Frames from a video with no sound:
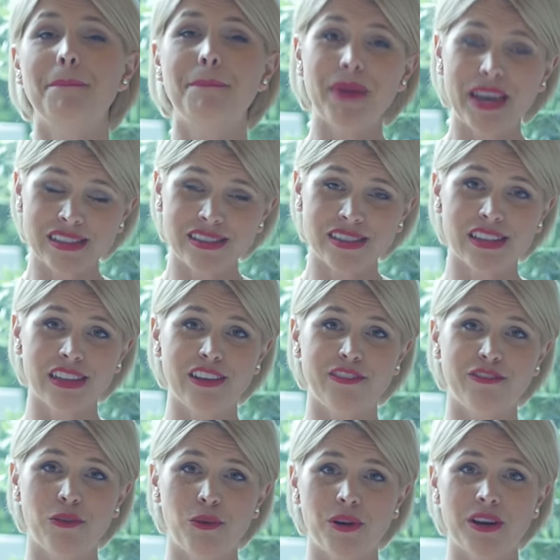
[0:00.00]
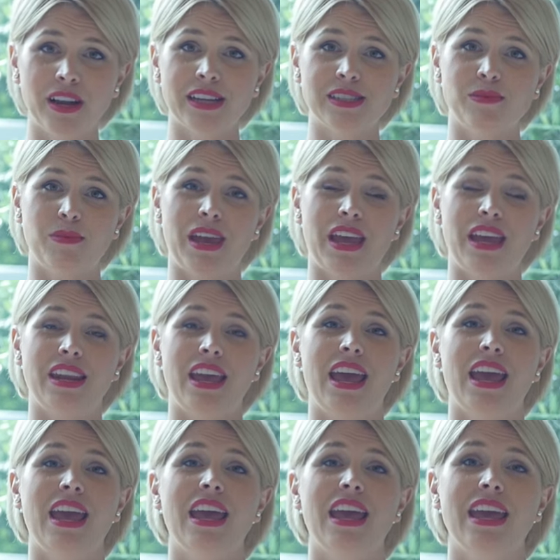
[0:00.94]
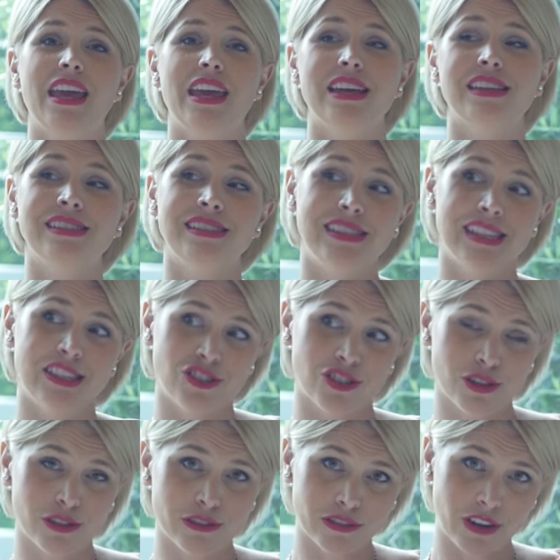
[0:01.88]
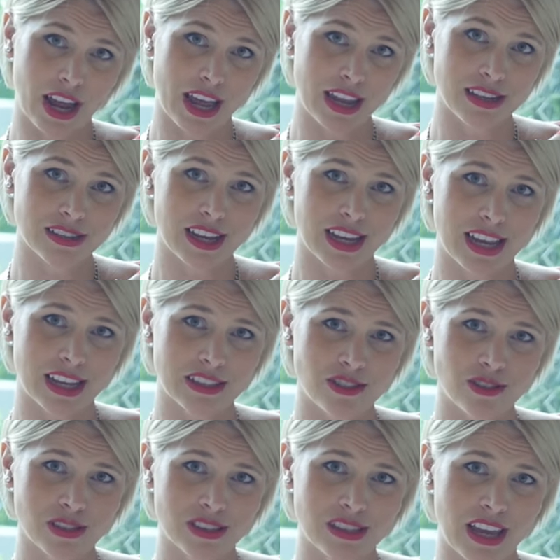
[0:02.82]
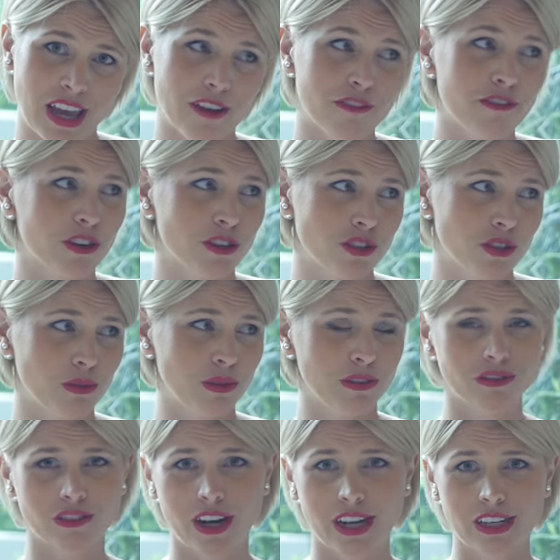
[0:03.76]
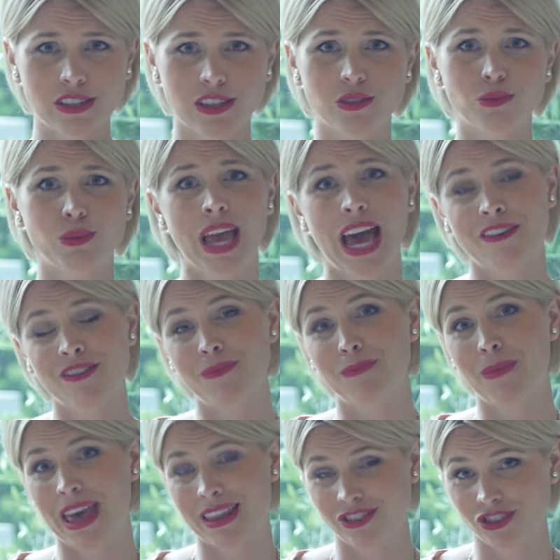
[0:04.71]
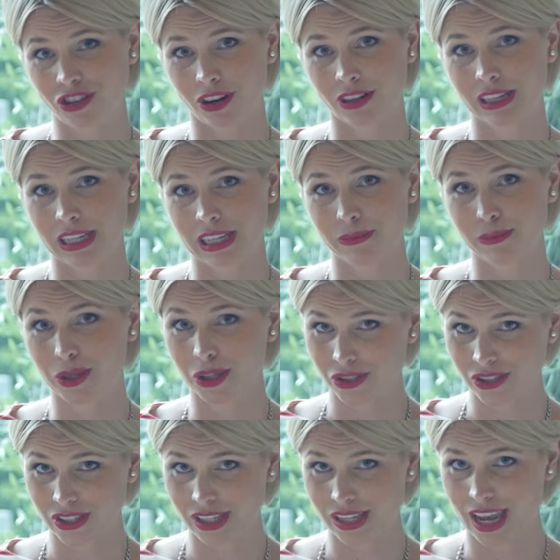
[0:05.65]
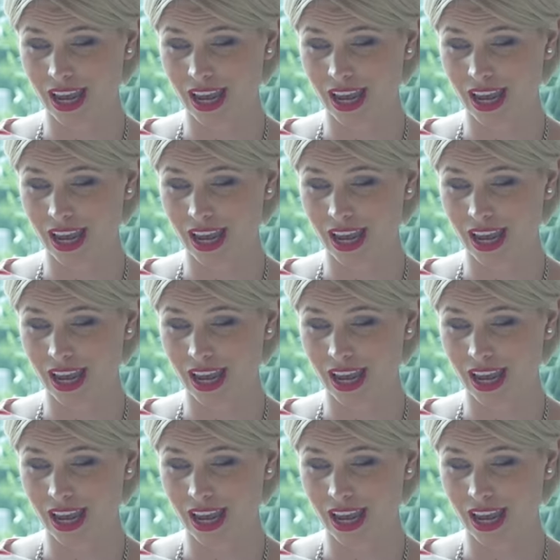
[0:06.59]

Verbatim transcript: Basically, Ford has made a digital friend, I guess you could say, a virtual friend, because we haven't met Charlie in person